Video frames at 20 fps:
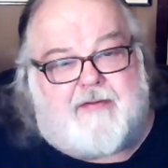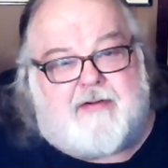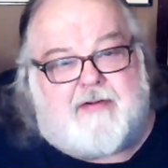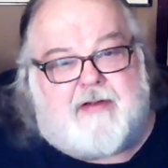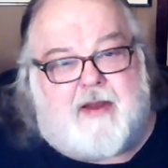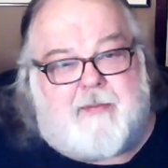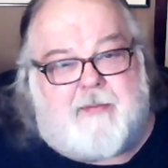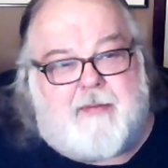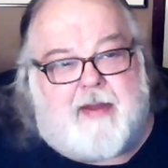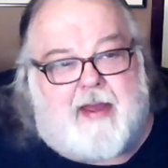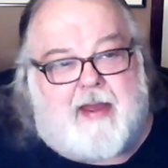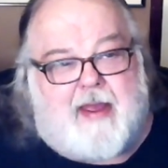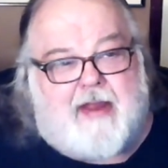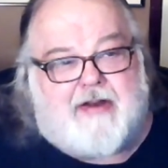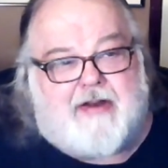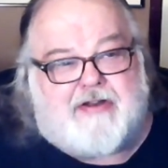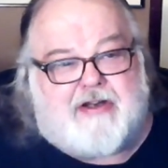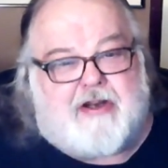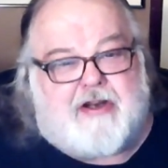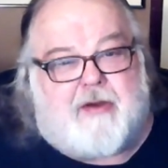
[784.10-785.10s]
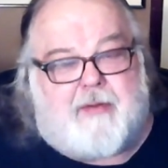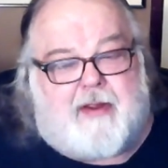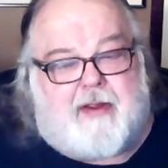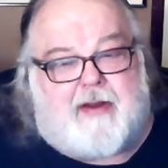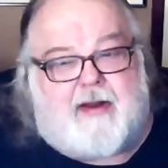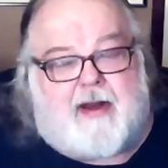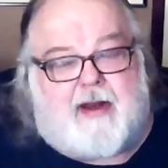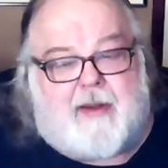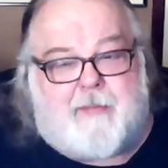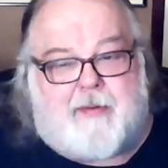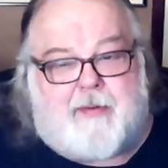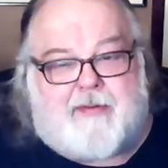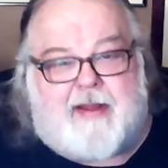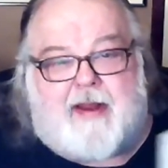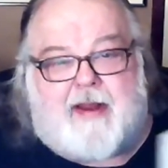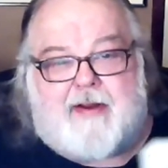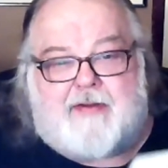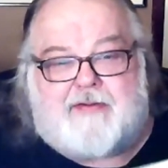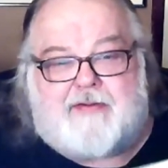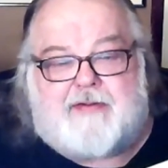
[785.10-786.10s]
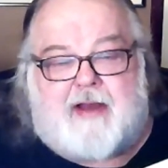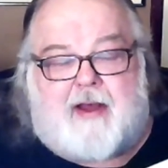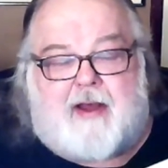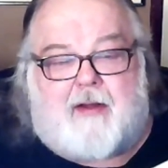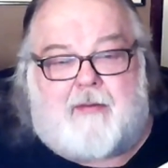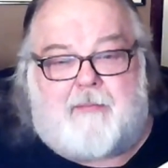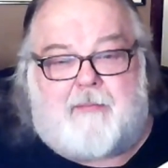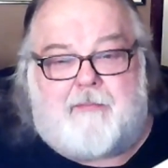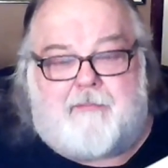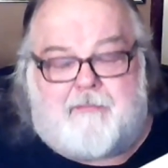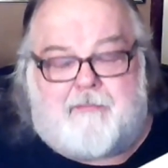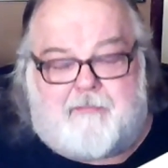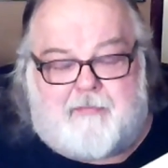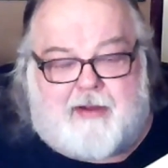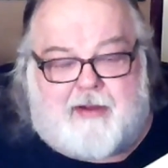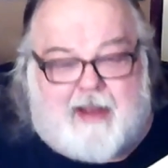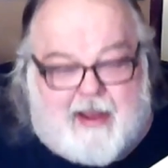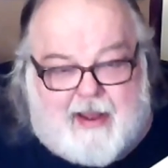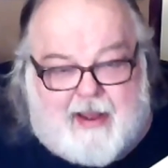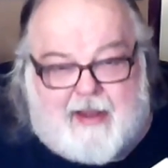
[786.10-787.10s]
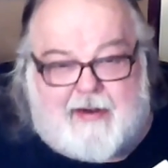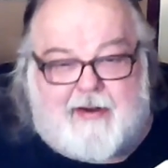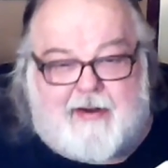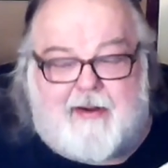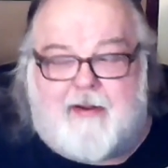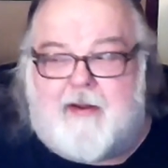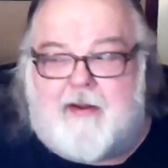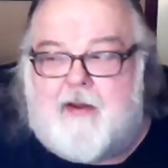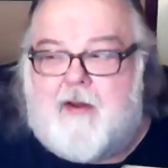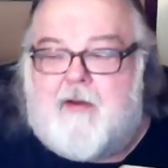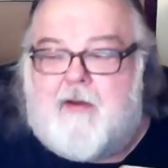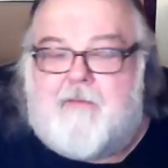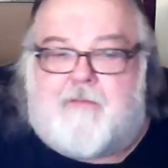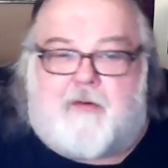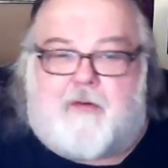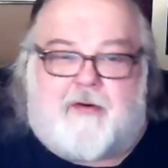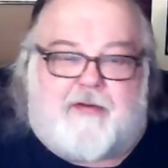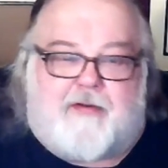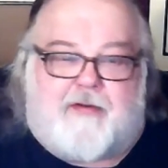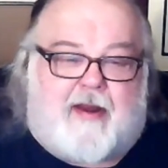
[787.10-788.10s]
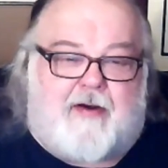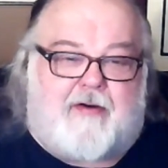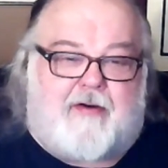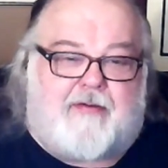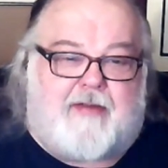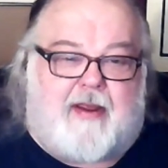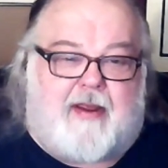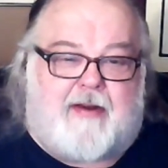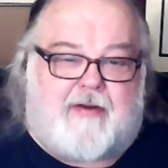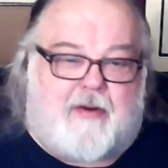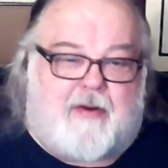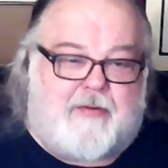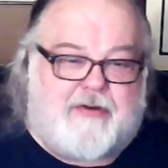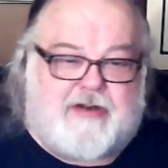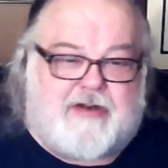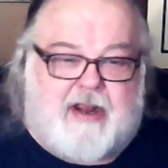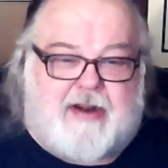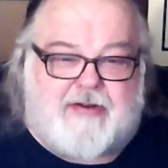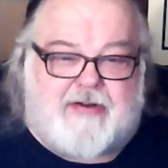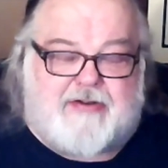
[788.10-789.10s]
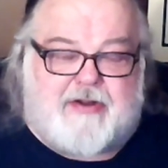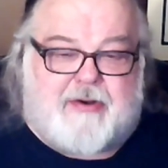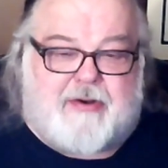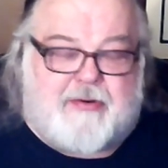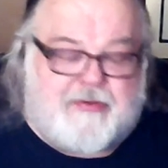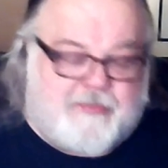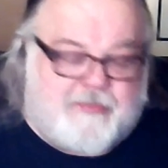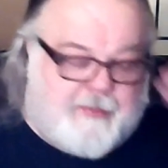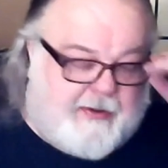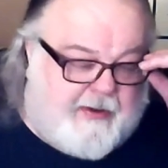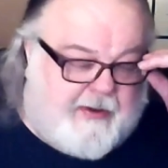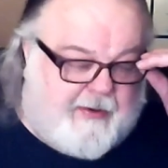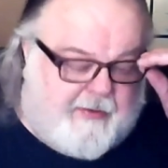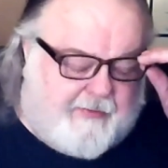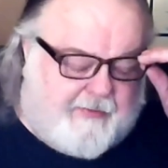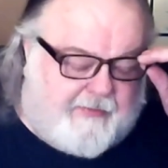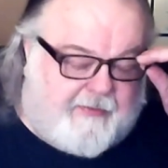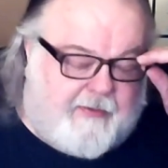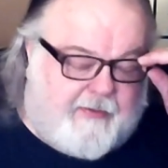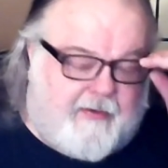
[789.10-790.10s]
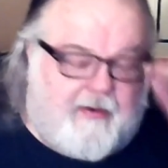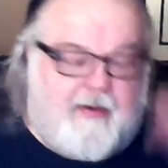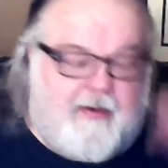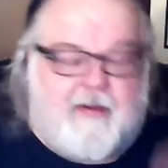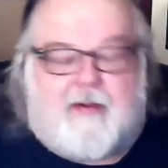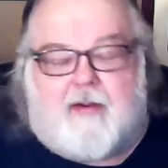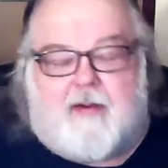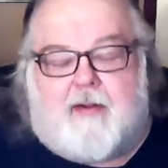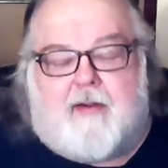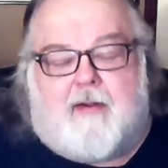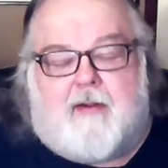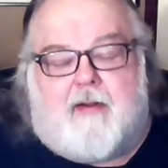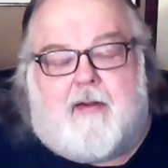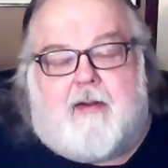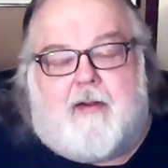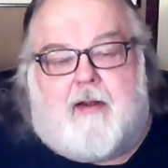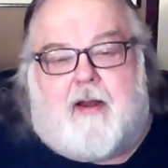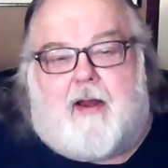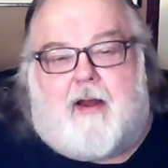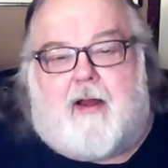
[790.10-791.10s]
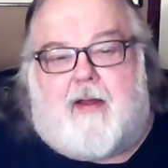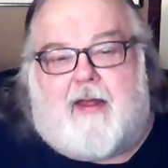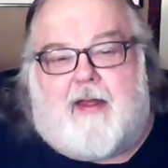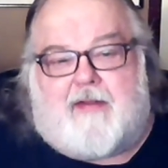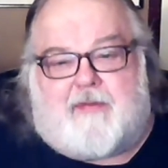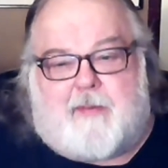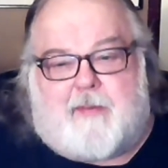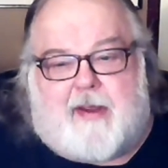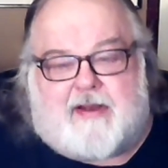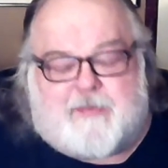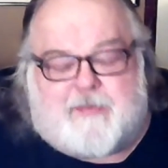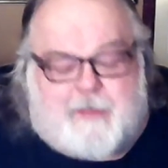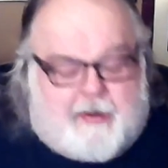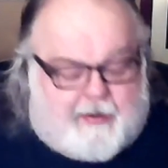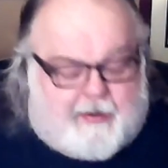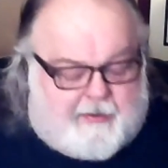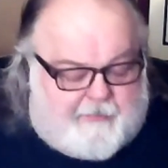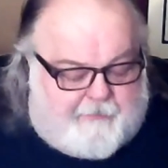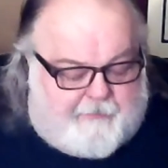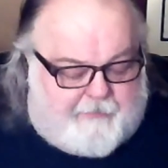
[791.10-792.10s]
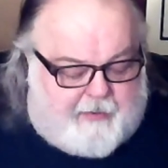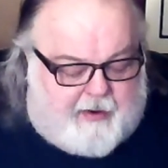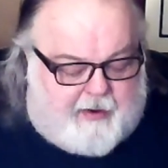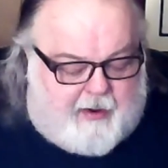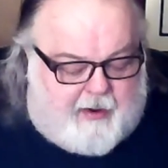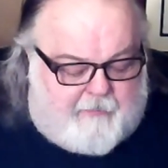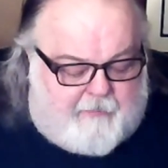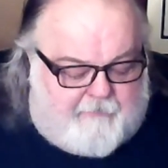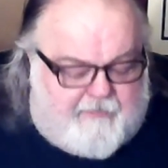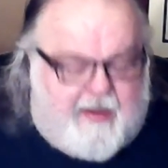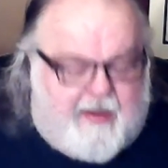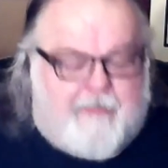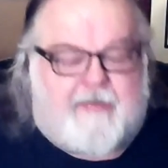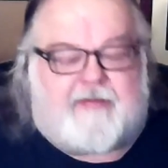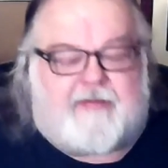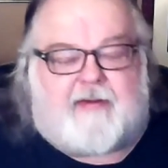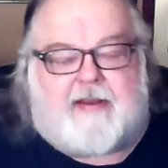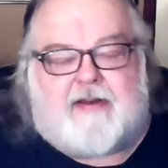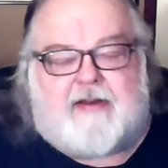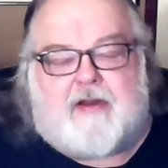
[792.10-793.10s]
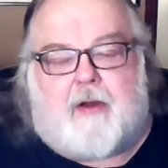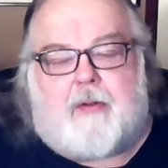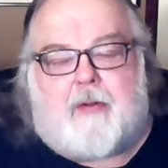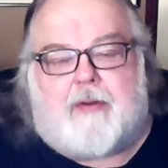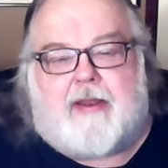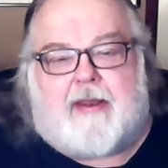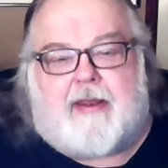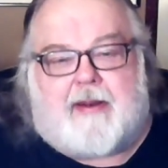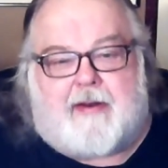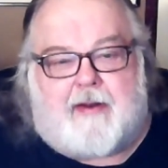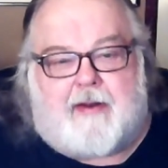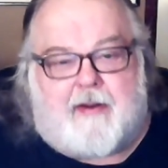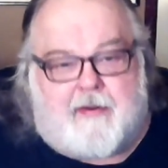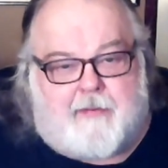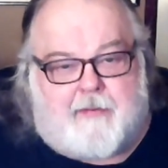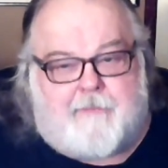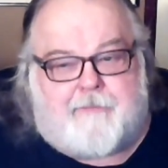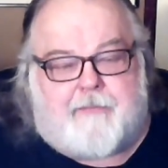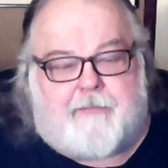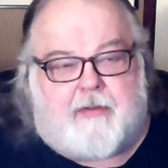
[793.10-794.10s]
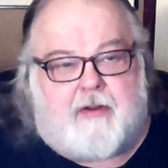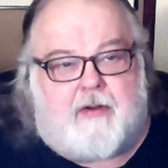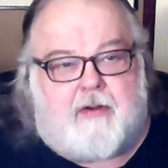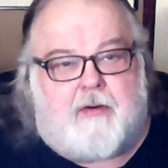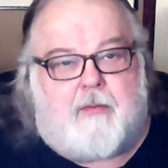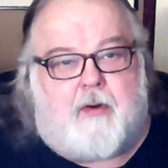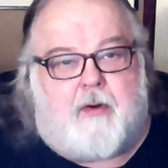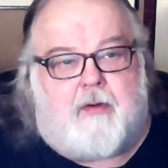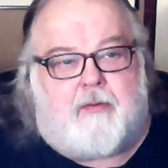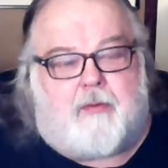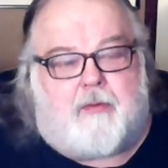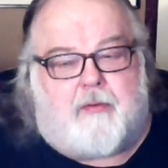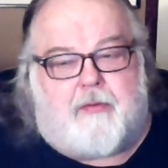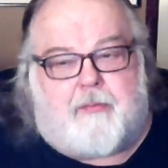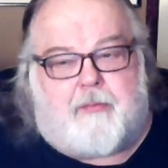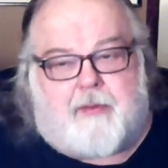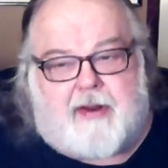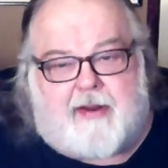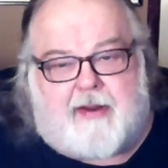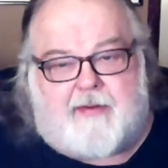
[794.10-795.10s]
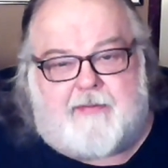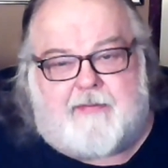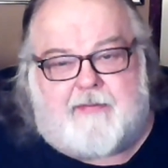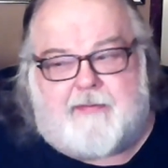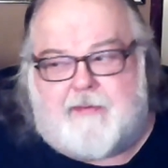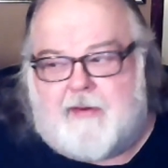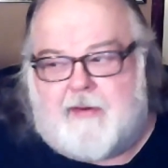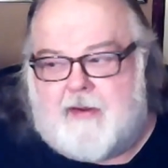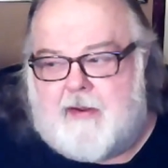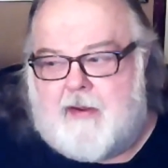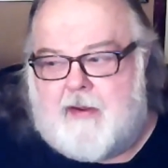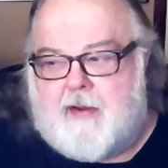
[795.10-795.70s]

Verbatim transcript: of W A G O N, and he put that in his style guide for his editor saying, don't change those because uh, that's the way I spell it. Um, famously, Tolkien, who wrote Lord of the Rings,